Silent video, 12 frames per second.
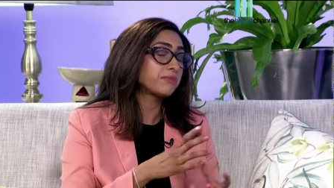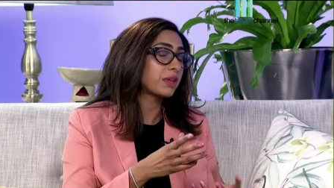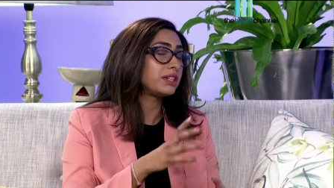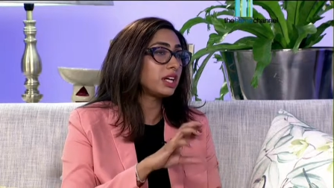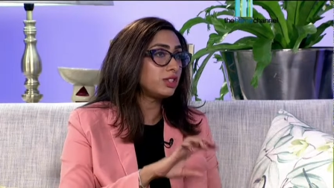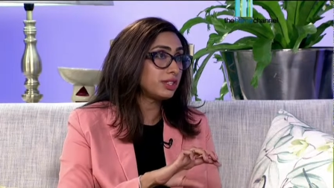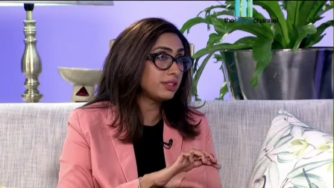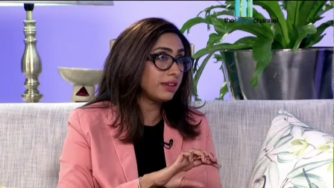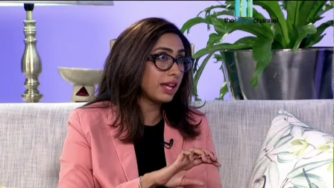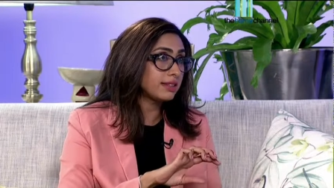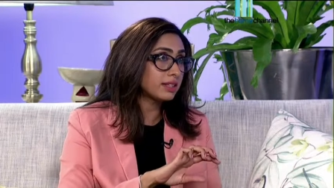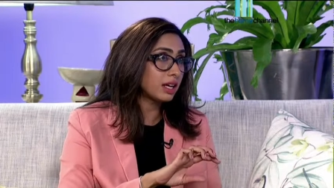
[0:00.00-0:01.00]

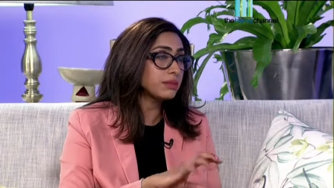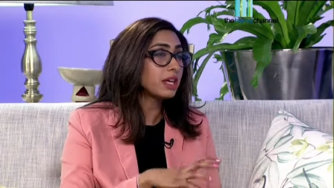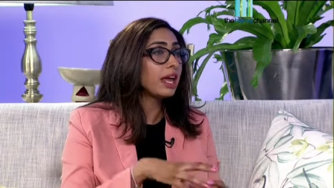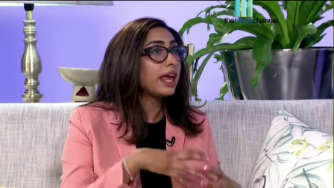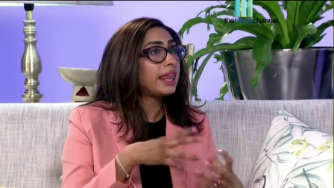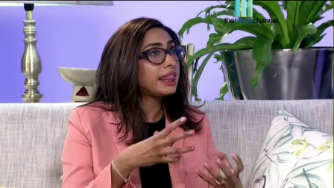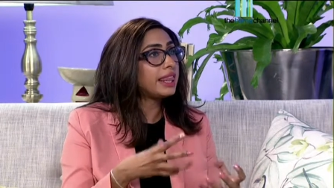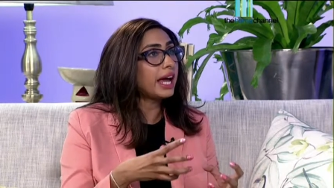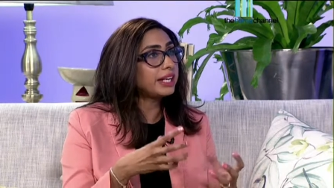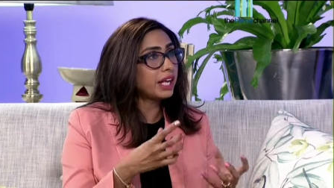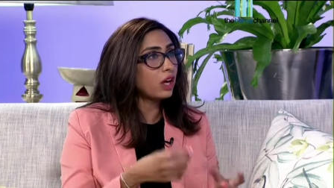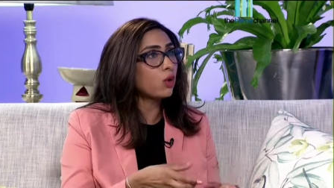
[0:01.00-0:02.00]
enzymes,
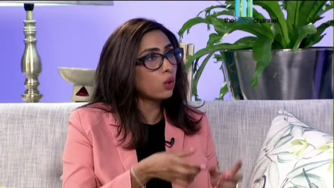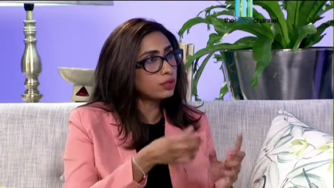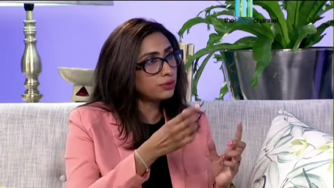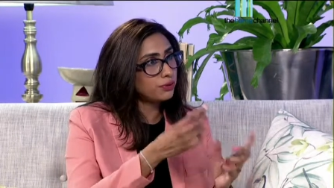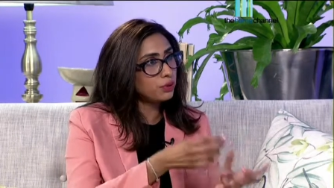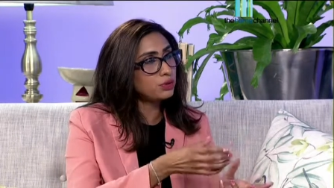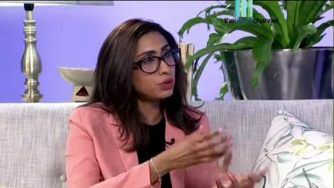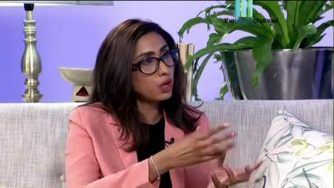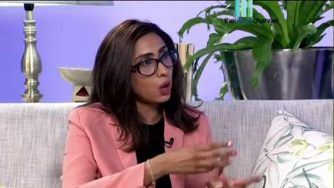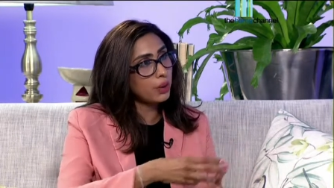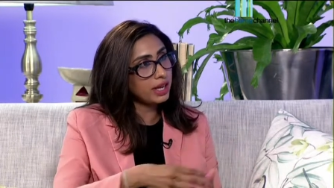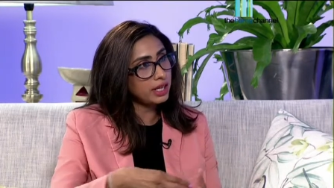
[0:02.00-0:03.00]
that can cause food to
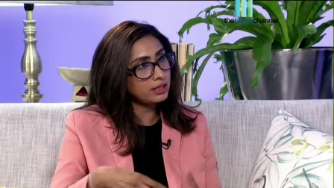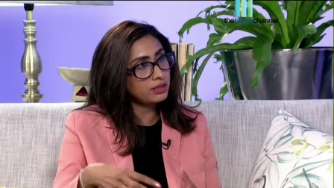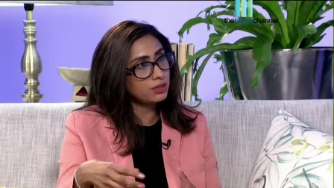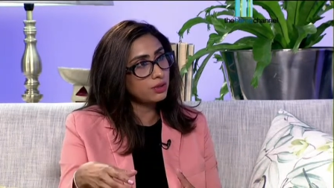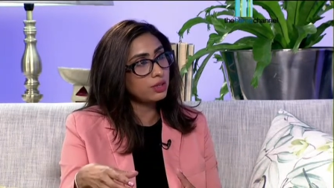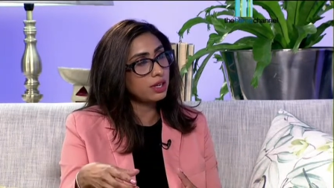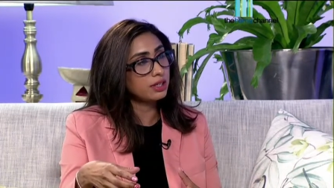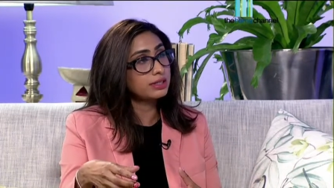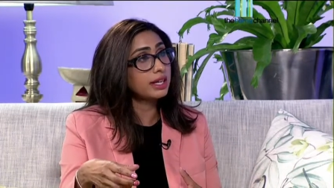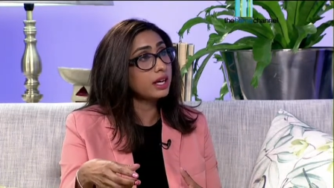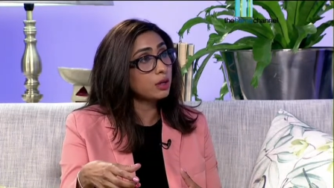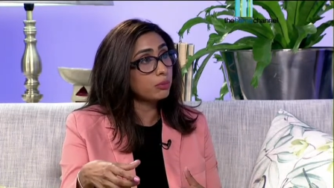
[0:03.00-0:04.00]
go into the
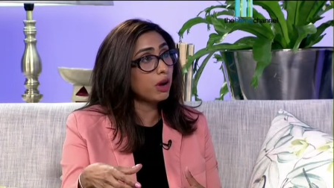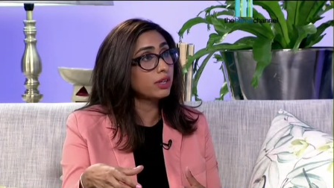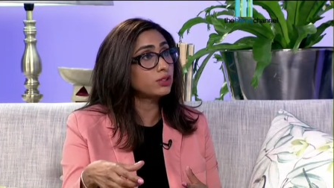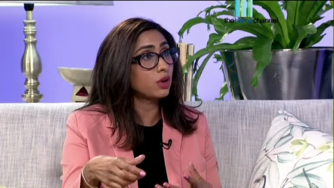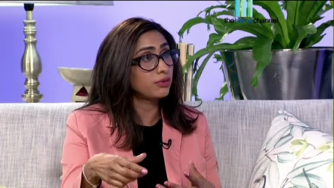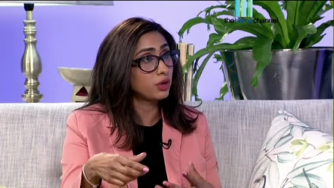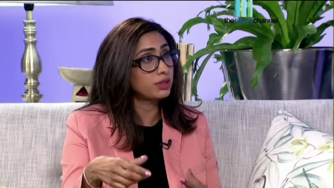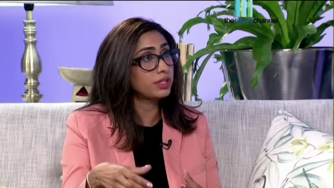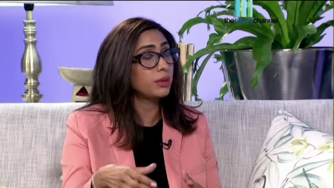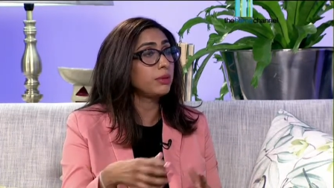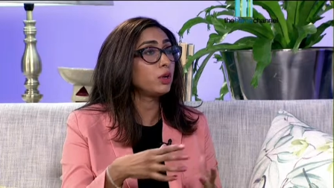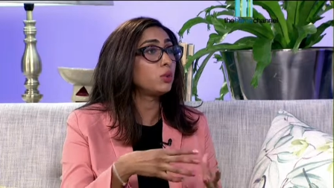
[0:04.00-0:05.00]
second part of your
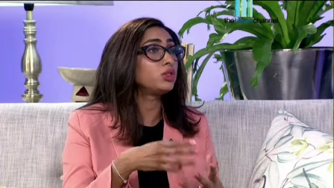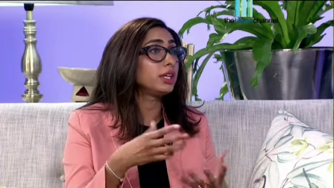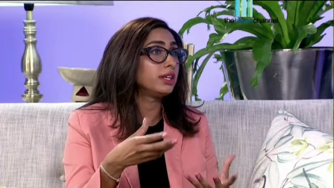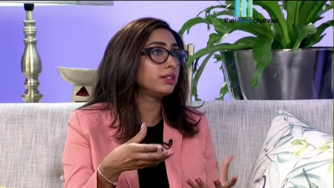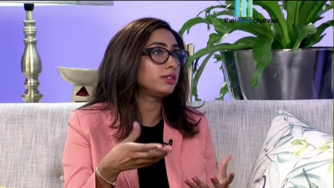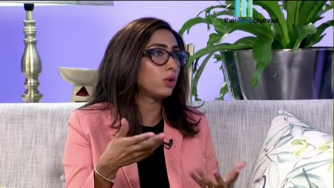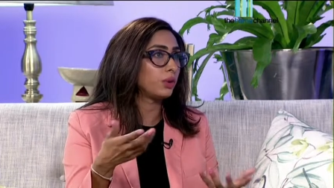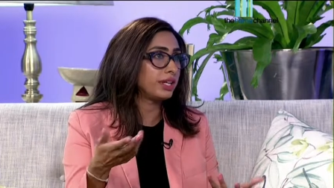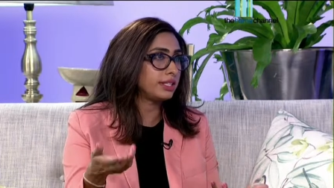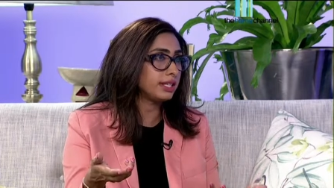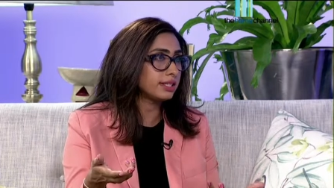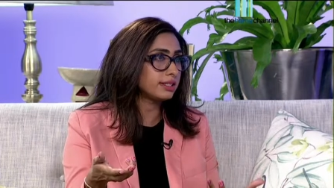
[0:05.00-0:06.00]
stomach, which is your
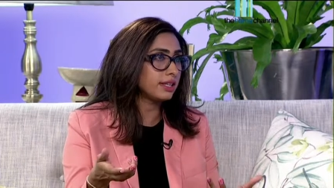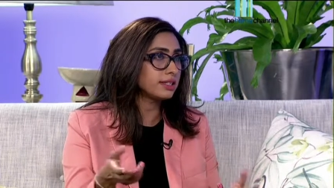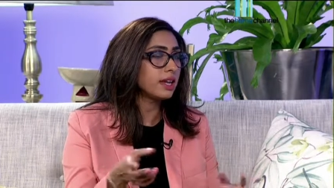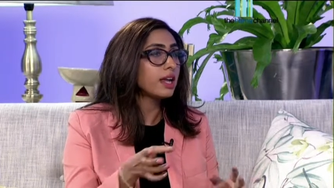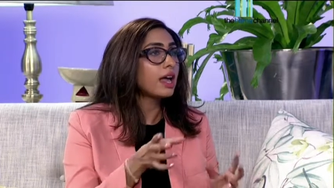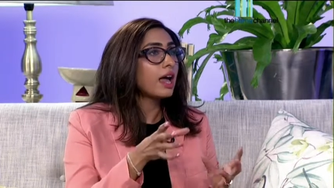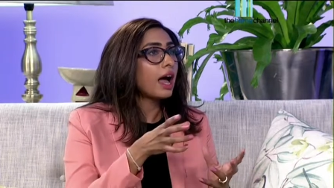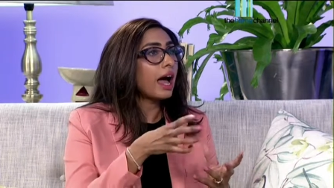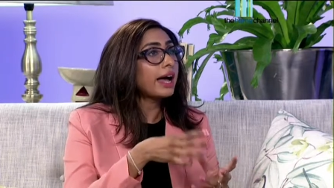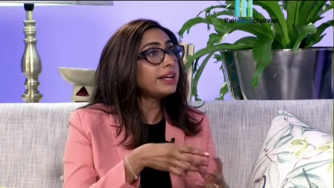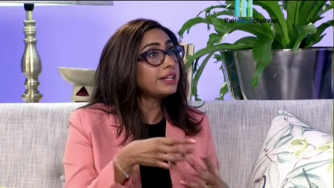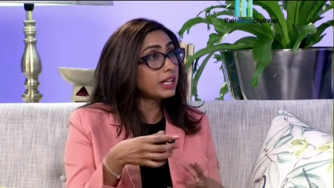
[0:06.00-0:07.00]
intestines,
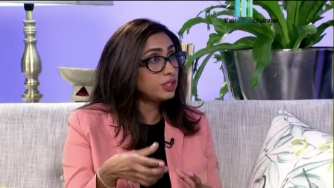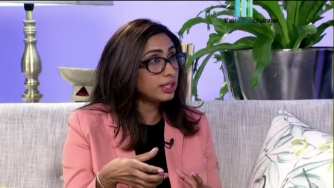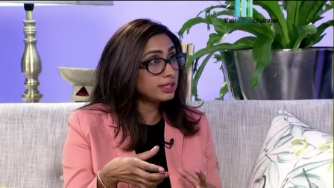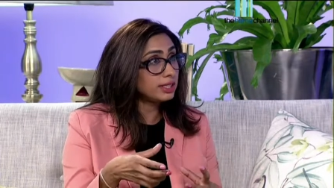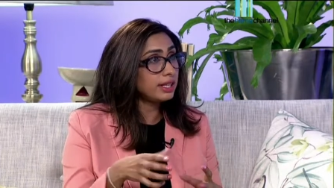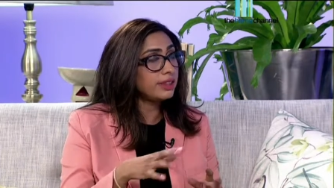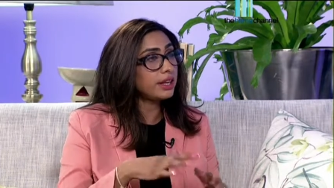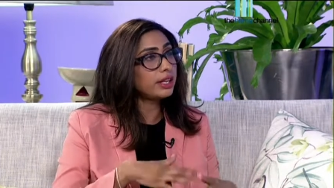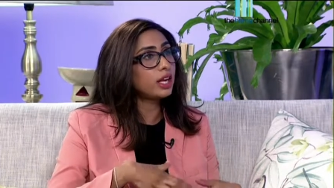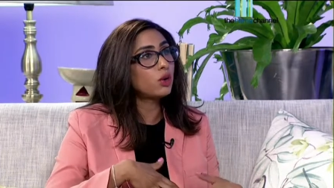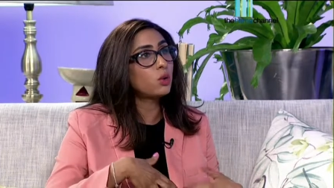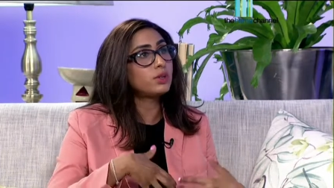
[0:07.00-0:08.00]
undigested, and
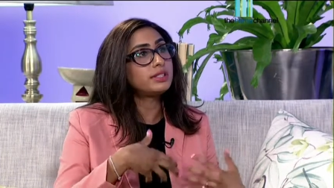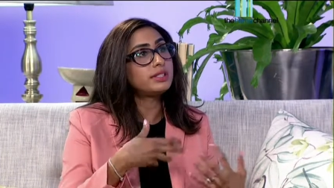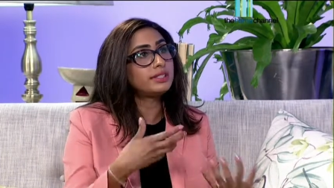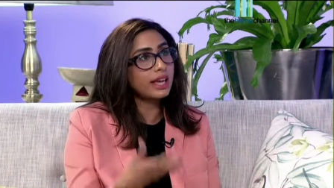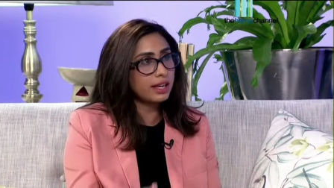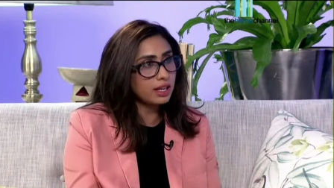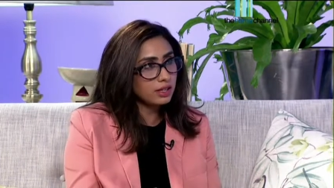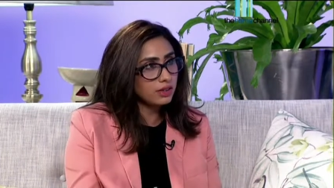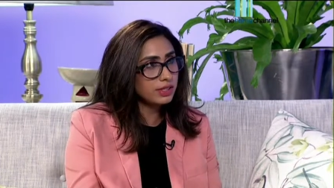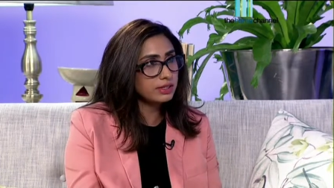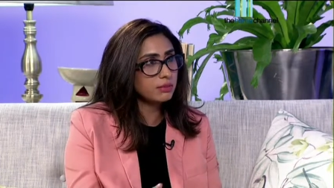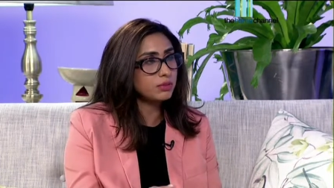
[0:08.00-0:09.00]
that can cause
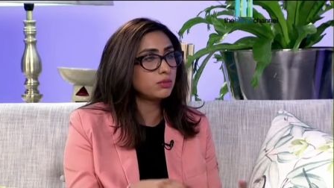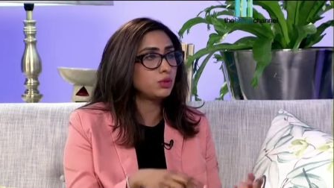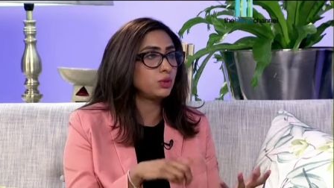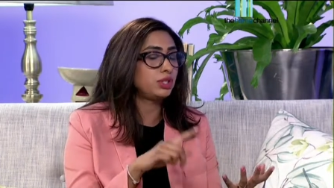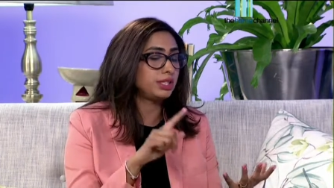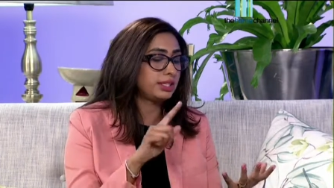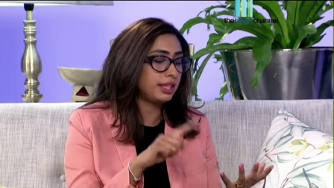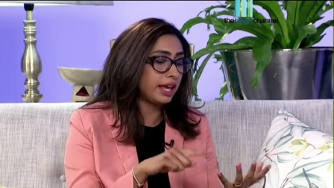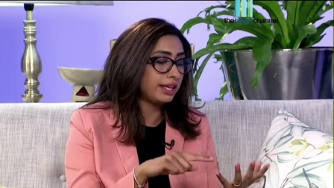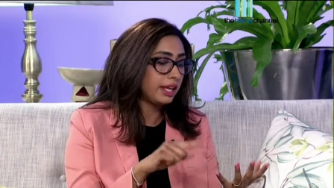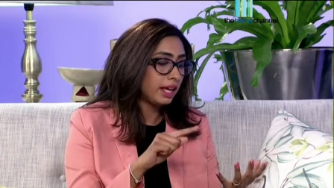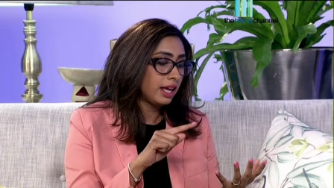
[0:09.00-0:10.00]
secondary symptoms, which is
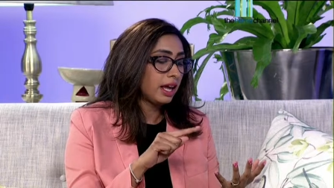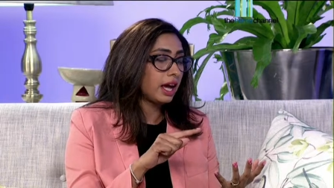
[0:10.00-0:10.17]
then